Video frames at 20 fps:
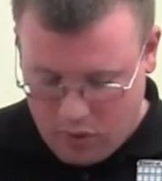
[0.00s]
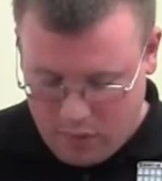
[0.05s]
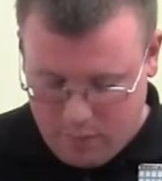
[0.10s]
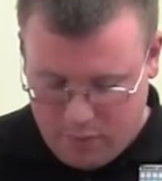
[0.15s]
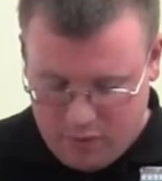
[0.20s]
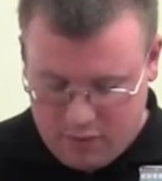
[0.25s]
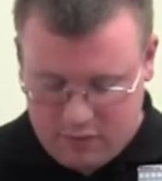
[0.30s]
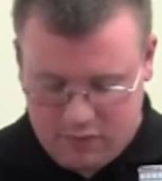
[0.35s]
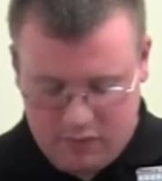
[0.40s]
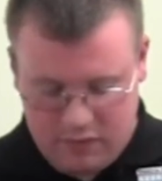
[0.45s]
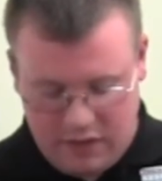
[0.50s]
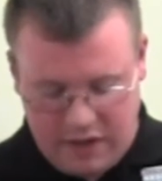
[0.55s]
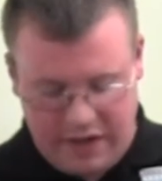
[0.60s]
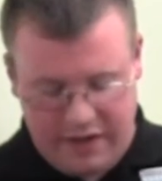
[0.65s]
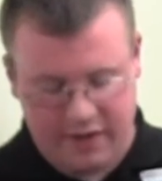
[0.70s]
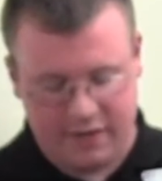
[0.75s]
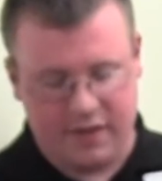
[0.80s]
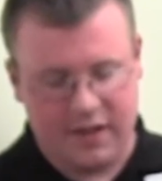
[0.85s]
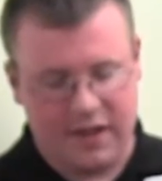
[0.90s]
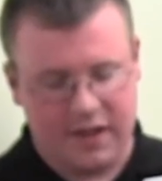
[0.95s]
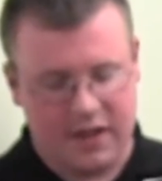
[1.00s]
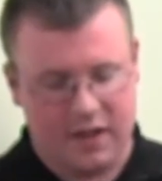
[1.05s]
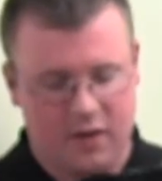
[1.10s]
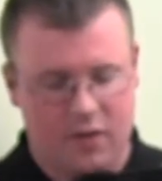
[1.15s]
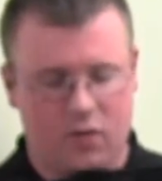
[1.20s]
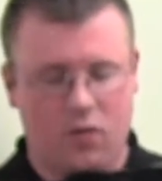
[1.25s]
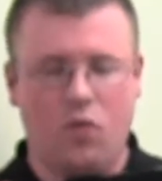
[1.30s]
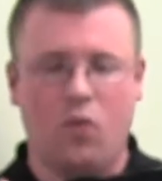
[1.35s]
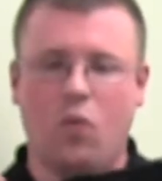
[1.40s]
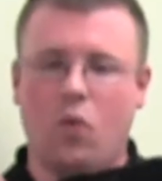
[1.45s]
portable. I can take
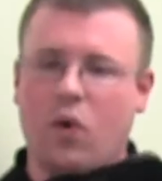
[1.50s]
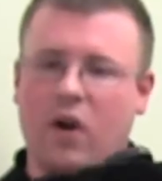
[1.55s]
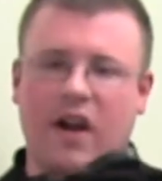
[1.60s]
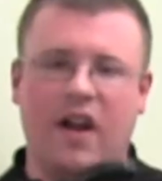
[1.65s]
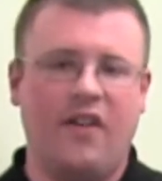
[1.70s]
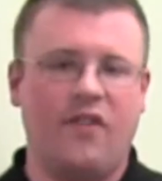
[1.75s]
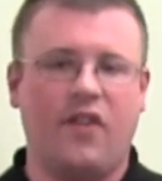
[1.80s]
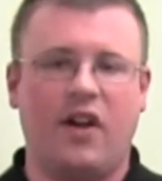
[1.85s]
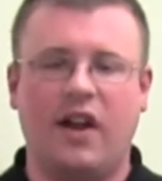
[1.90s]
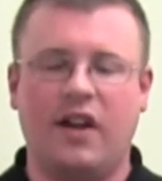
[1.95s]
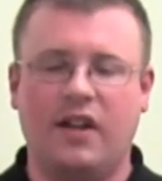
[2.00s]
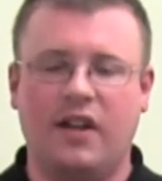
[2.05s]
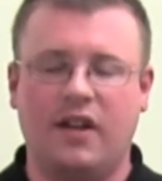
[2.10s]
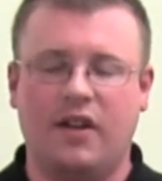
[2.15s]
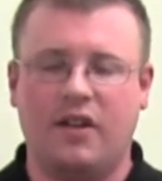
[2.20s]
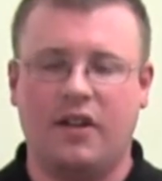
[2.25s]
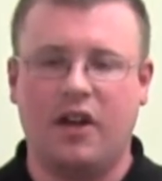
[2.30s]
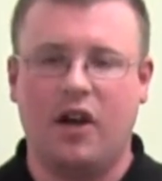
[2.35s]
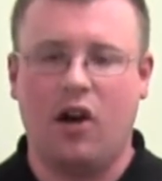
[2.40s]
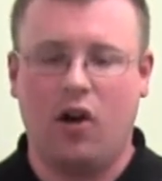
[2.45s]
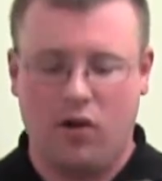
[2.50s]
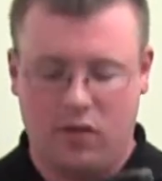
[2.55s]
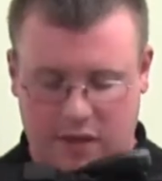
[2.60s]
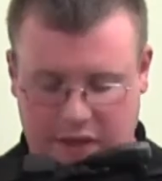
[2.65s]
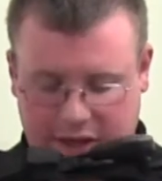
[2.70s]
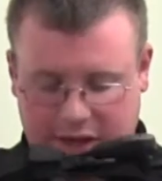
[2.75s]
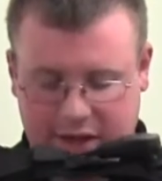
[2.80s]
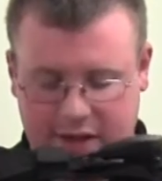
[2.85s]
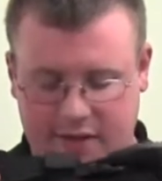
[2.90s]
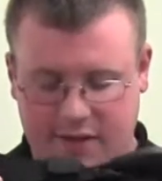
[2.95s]
it wherever I need to go,
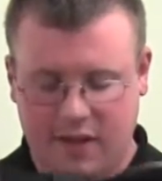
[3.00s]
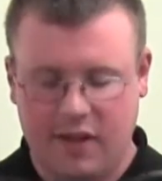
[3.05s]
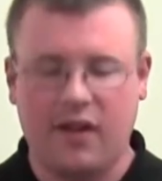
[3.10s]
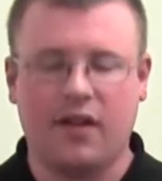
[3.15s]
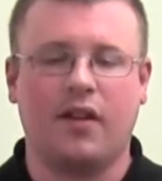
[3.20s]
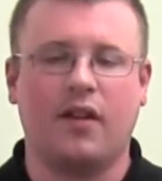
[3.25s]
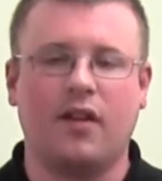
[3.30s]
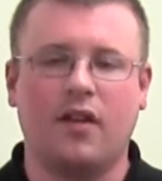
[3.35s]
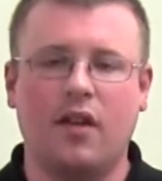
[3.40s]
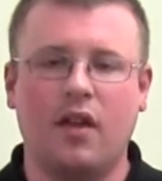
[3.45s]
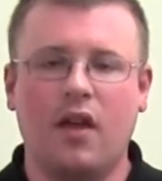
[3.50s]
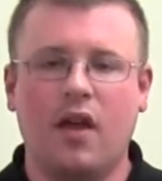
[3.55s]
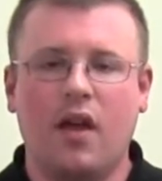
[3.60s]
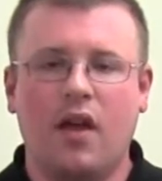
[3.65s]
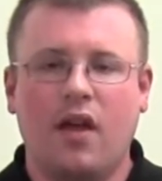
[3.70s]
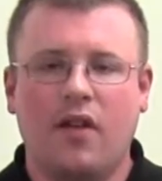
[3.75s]
and like I said, I can